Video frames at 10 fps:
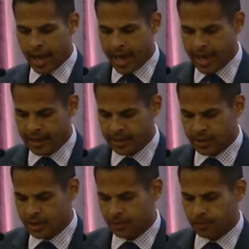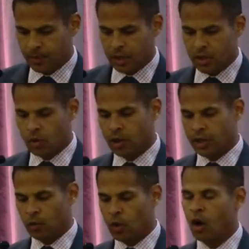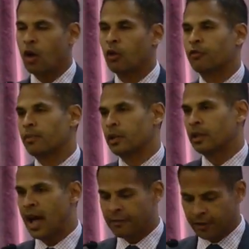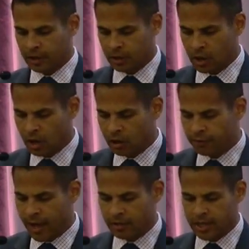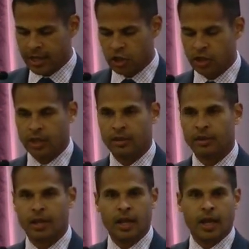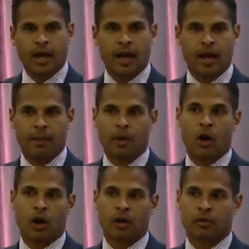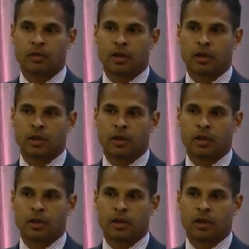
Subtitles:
and Toya Wall from the Laughing Gull Foundation are